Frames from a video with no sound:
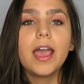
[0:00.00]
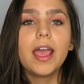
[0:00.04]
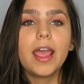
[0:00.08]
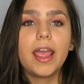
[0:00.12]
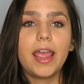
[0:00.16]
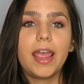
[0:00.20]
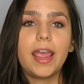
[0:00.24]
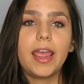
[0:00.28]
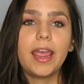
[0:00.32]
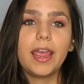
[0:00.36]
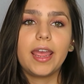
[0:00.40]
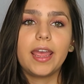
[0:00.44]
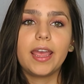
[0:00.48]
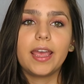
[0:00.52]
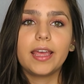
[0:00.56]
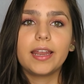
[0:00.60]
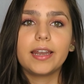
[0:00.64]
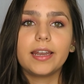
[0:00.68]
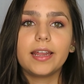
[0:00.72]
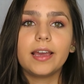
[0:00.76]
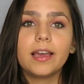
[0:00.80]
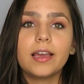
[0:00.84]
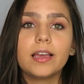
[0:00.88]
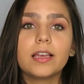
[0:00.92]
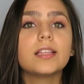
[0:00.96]

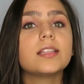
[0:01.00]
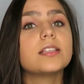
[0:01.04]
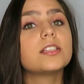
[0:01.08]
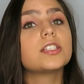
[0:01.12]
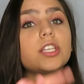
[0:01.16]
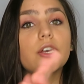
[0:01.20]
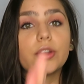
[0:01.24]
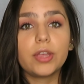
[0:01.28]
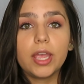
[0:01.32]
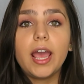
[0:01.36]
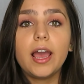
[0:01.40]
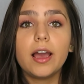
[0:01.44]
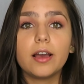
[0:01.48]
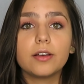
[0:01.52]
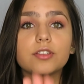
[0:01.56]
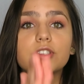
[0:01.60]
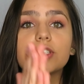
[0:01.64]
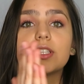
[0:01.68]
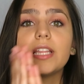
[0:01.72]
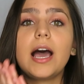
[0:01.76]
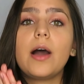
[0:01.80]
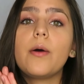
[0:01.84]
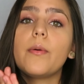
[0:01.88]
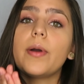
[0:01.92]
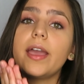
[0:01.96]
And so yeah,
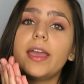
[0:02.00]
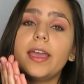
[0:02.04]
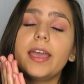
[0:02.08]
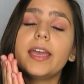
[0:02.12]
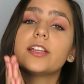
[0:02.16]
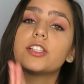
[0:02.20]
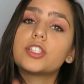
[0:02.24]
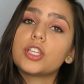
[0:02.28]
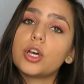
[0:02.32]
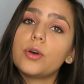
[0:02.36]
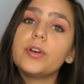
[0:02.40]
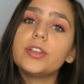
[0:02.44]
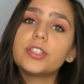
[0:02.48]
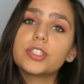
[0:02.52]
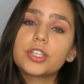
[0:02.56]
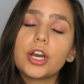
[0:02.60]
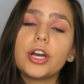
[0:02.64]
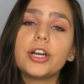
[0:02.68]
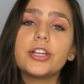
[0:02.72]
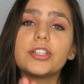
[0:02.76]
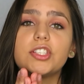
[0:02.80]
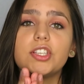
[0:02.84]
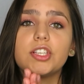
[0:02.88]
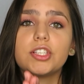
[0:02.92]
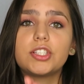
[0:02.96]
that way it's always
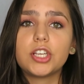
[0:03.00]
good to